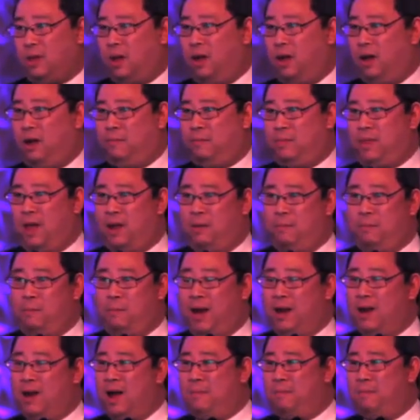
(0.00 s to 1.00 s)
um, that
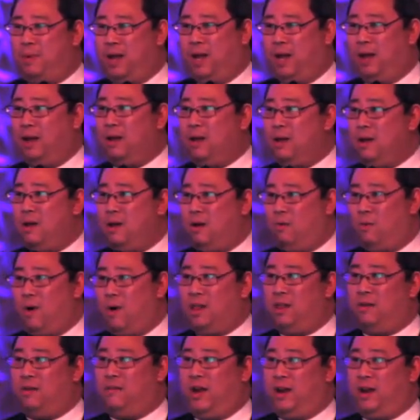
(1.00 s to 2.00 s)
may not be
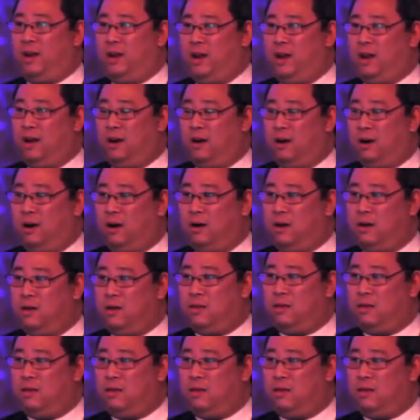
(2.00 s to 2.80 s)
relevant in our,